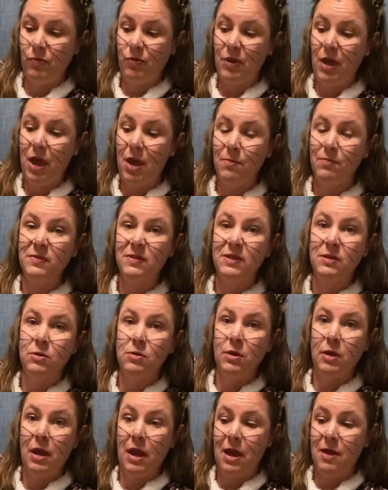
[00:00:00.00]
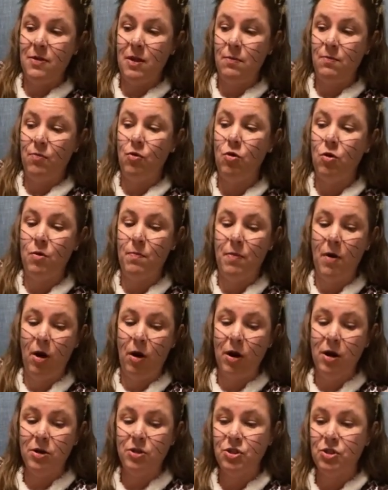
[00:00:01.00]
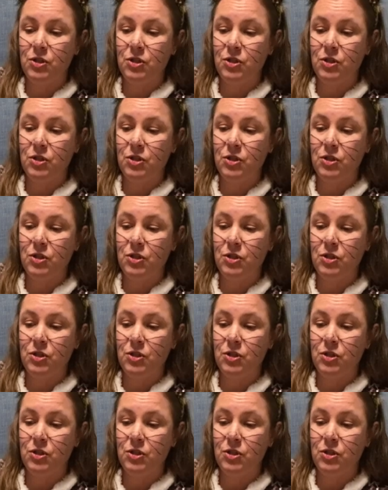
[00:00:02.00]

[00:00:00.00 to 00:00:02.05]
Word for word: thumbs and then pull apart.